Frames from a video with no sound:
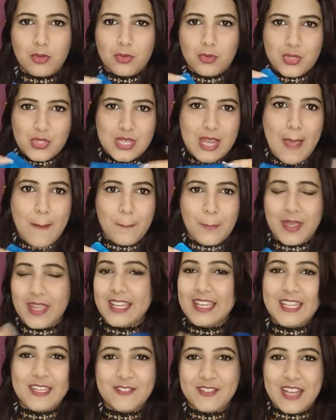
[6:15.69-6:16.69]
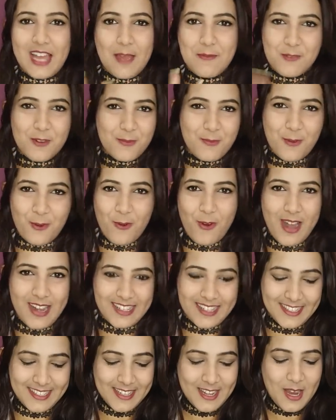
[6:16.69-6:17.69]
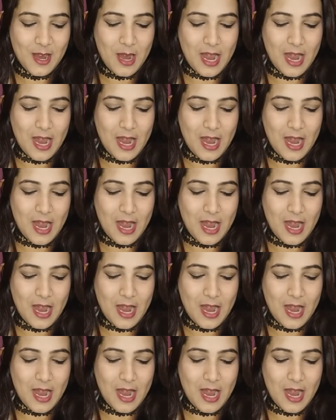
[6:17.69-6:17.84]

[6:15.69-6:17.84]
do stamping. Even I'm not pro at it.